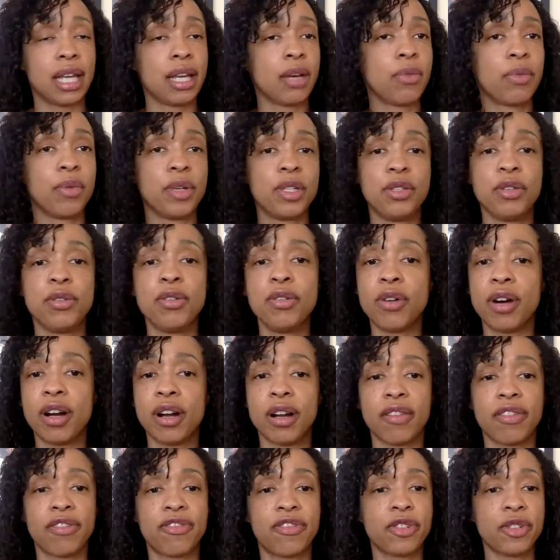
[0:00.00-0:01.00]
When you
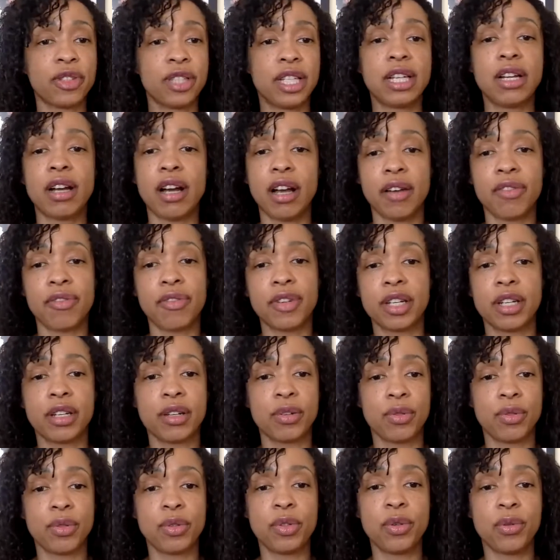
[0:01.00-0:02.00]
are fully confident in
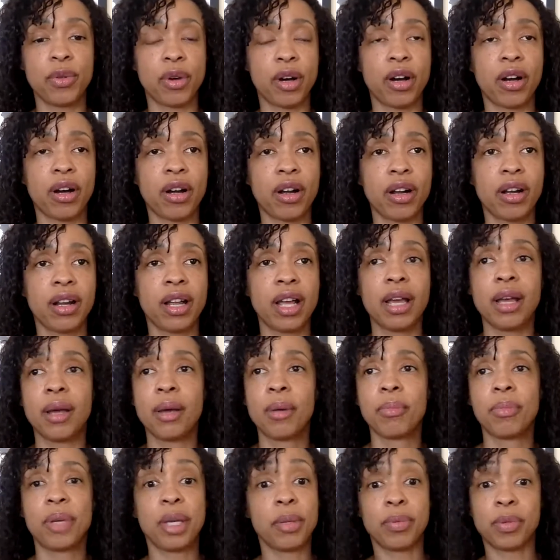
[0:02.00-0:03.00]
who you are,
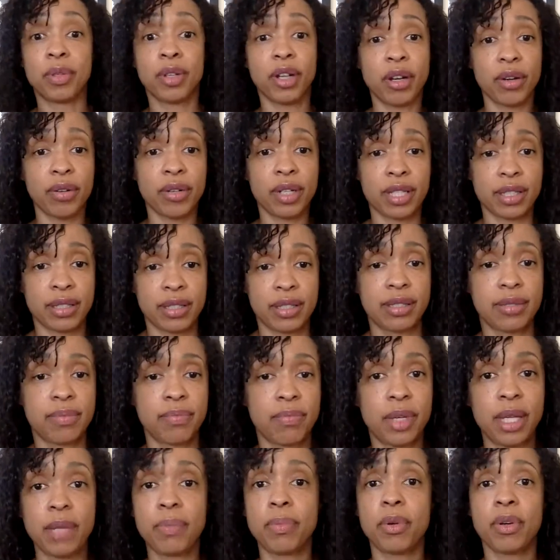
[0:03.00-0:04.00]
people notice.
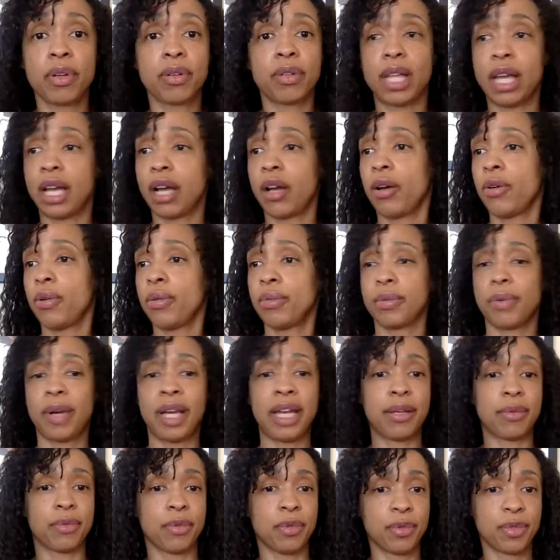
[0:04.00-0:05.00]
People are like, oh,
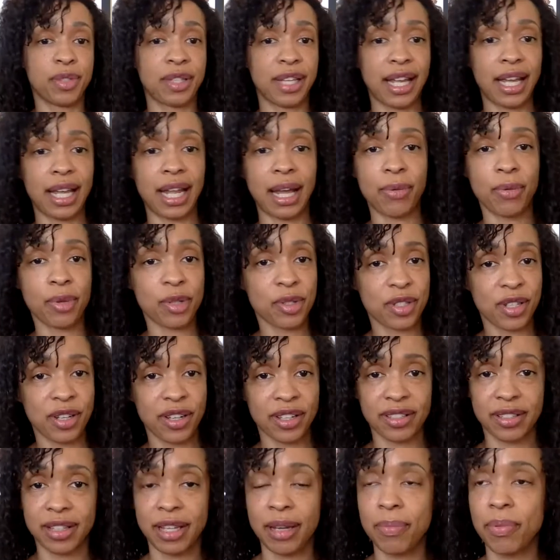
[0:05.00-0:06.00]
wait, who's that? I want to
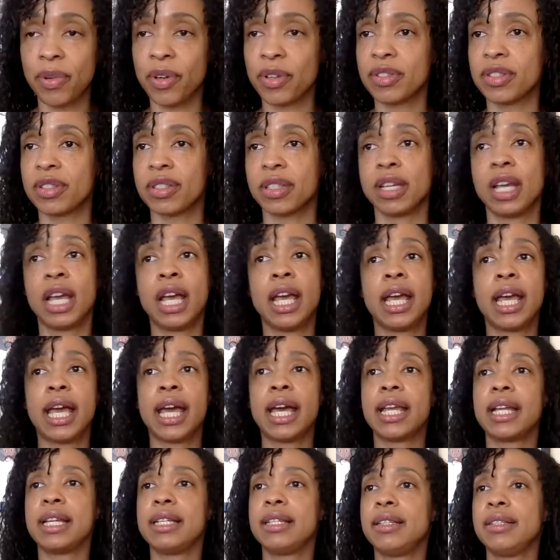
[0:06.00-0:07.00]
talk to that person.
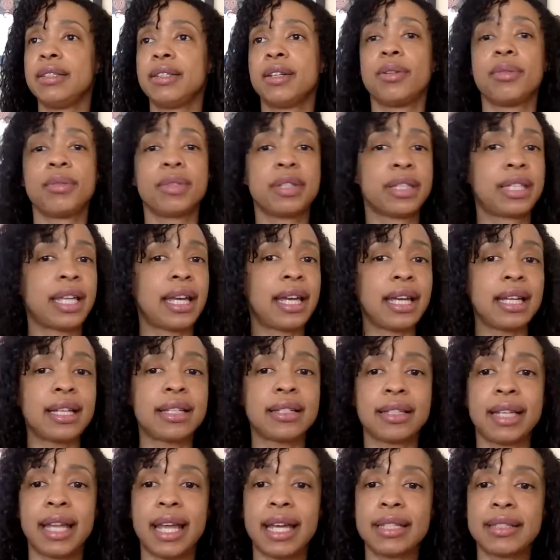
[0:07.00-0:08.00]
And, you know,
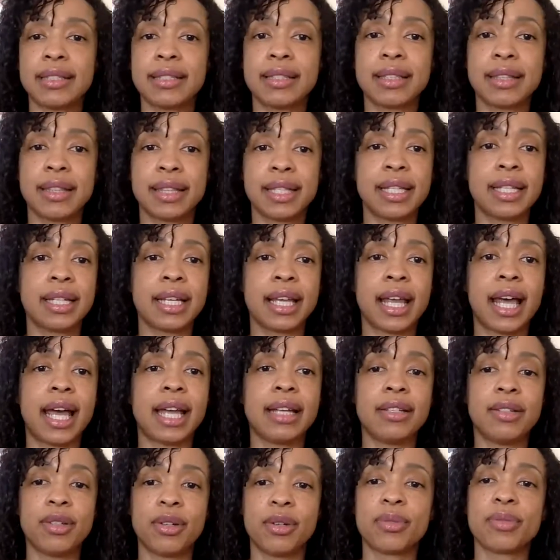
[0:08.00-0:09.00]
that's the thing that I
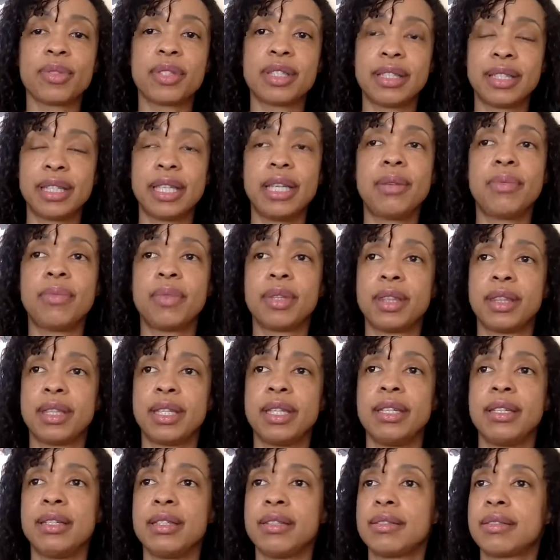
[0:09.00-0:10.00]
don't see with
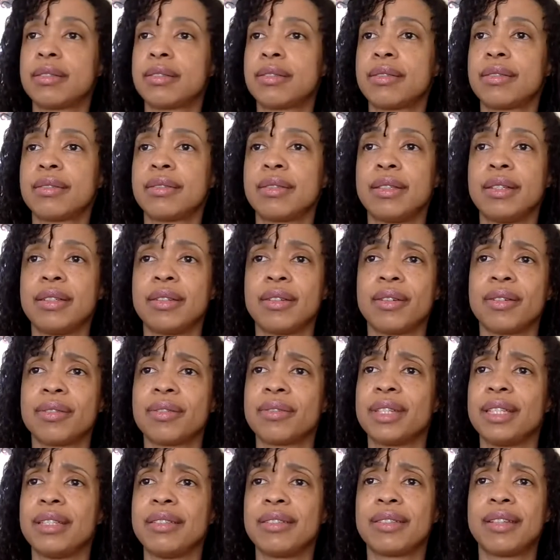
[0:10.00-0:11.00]
these, you know,
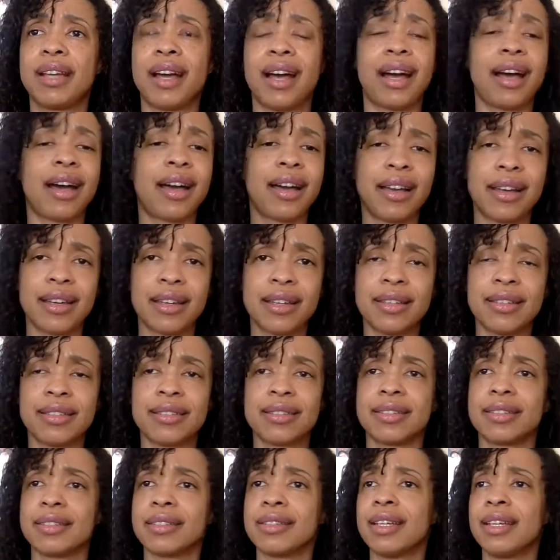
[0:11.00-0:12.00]
these guys
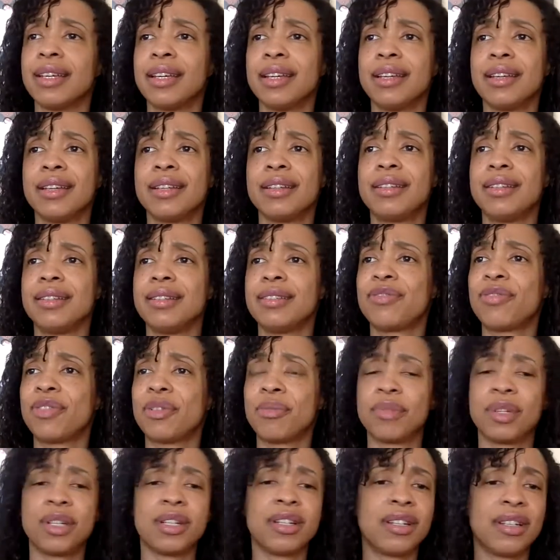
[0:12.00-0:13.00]
and these
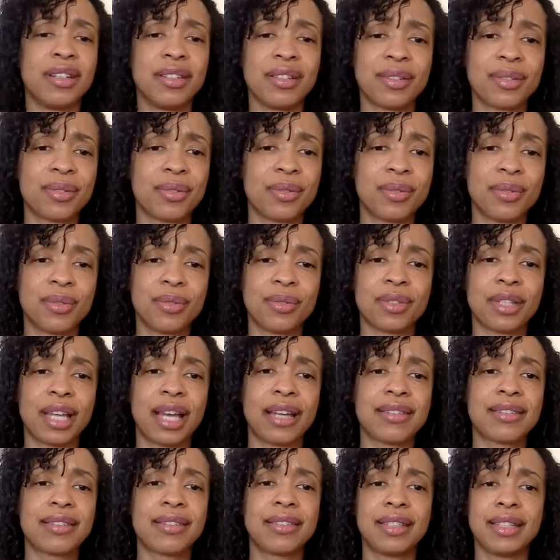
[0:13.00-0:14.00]
femininity schools.
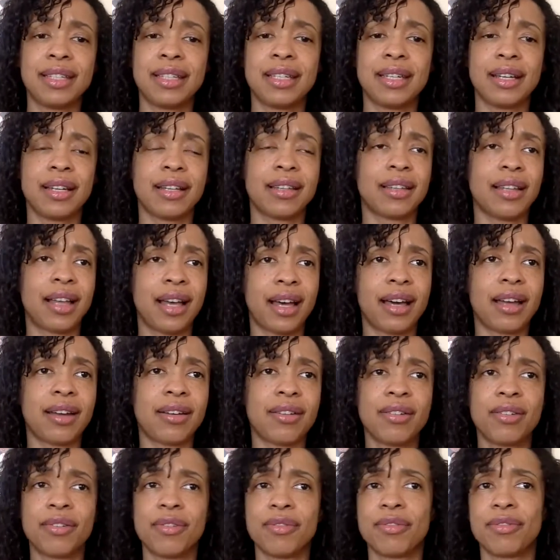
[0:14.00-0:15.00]
I see a lot
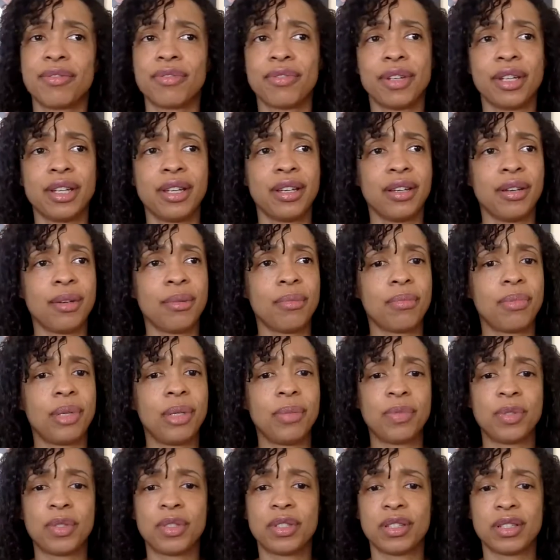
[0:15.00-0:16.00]
of
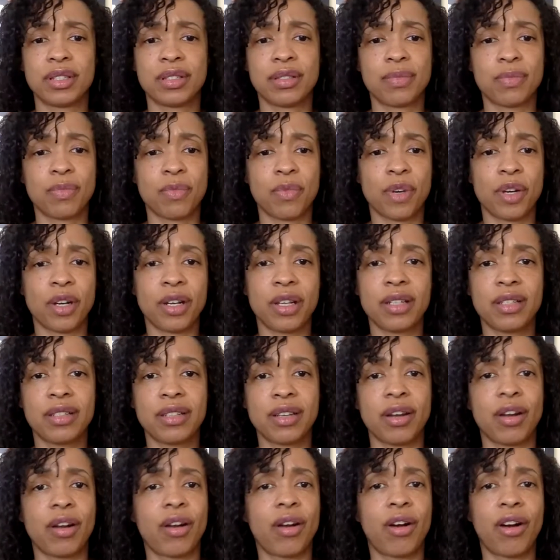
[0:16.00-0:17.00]
people just wanting
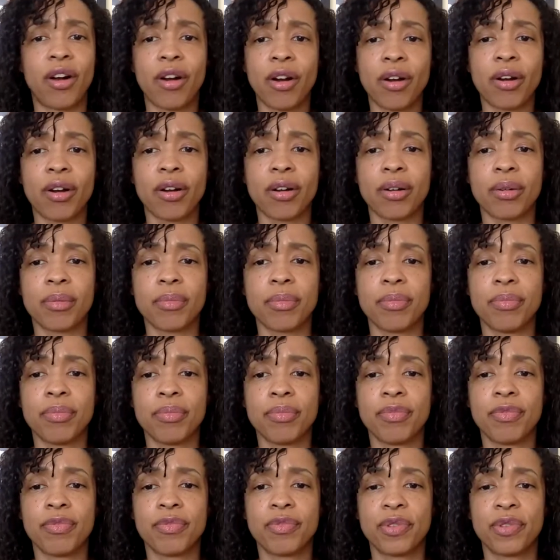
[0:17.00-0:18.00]
to harm
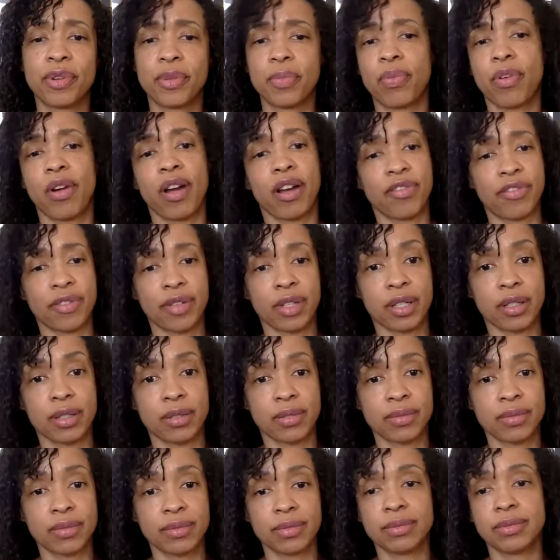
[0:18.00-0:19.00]
for
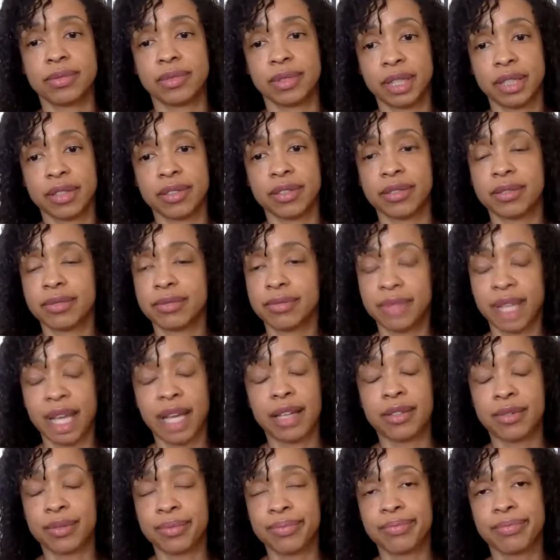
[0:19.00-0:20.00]
profit,
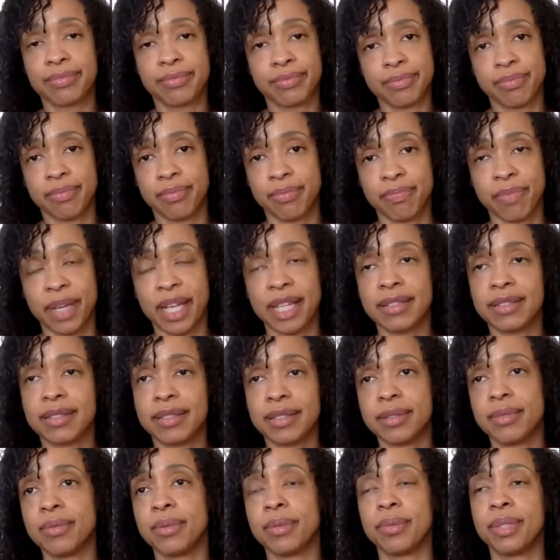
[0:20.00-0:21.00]
because that's
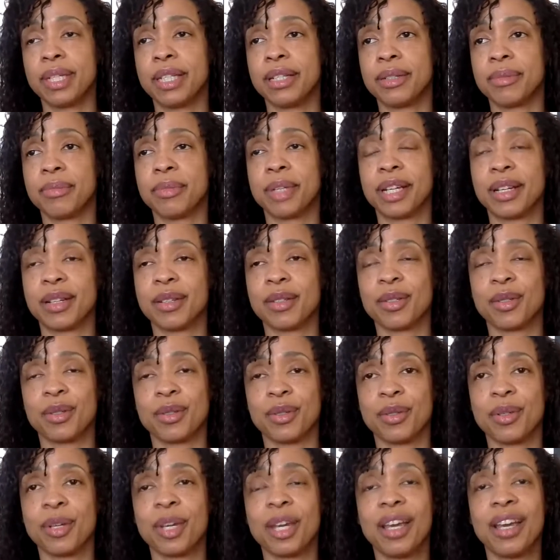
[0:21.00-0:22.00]
basically what we come down
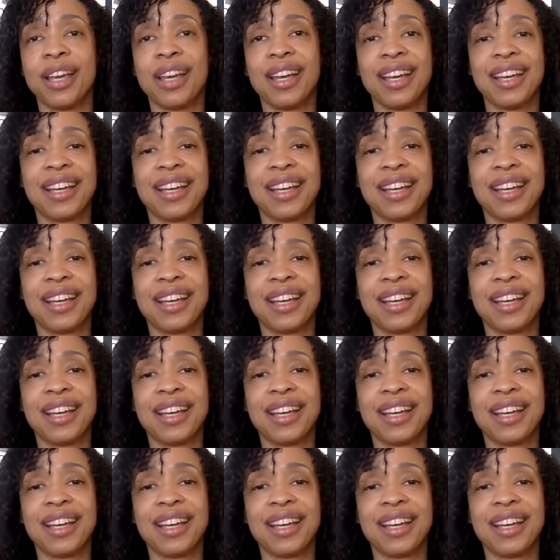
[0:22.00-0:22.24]
to.